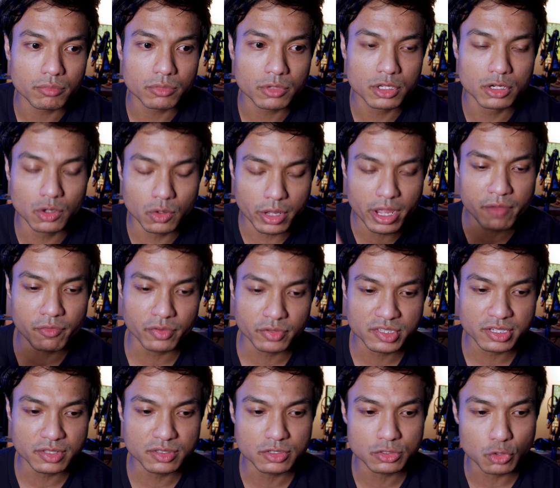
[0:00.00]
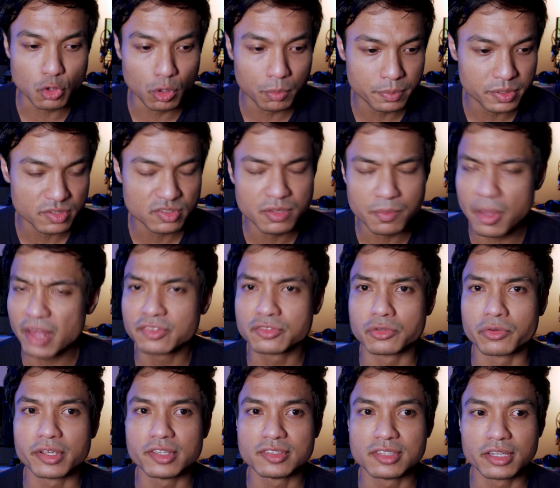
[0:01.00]
You know, ever since this whole PC
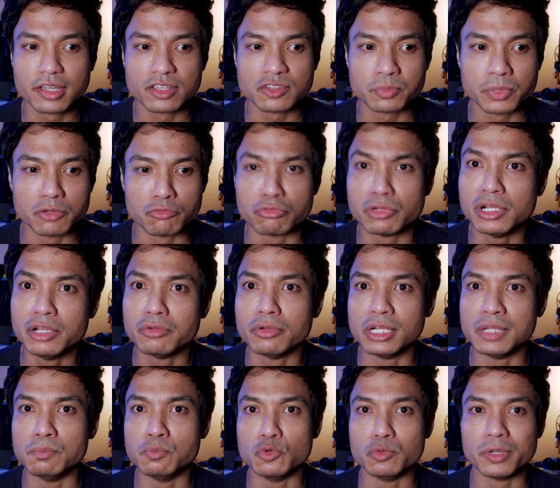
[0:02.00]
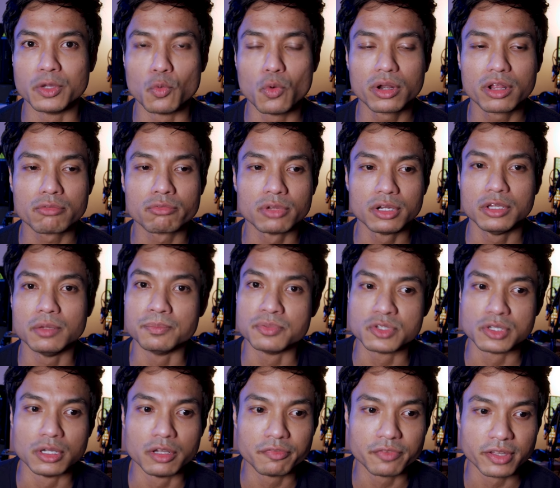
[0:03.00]
Master Race thing has been really, really booming, what I really
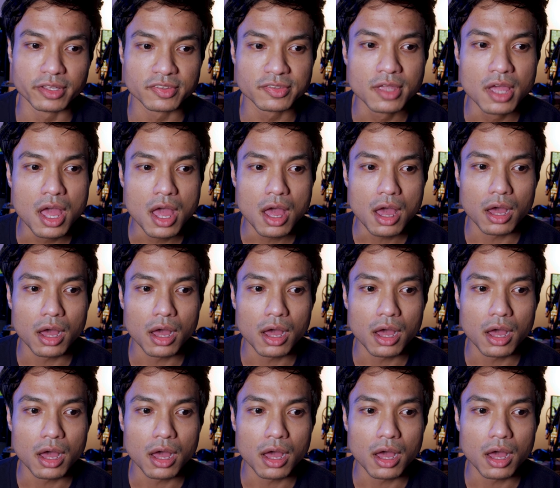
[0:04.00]
observe is